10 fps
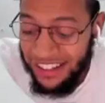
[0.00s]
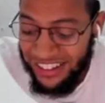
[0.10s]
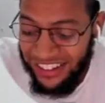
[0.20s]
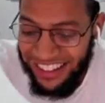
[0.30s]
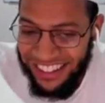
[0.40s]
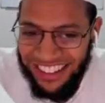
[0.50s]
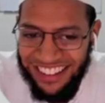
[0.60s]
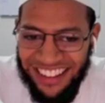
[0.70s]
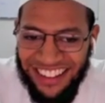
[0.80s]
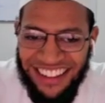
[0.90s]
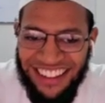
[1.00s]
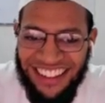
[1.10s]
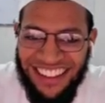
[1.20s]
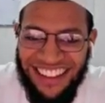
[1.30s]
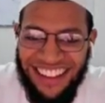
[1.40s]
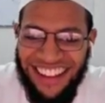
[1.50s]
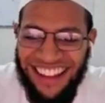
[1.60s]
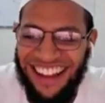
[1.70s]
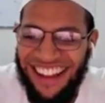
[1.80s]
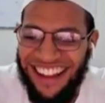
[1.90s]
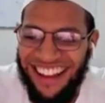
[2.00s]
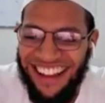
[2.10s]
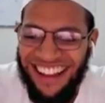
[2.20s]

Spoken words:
(not speaking)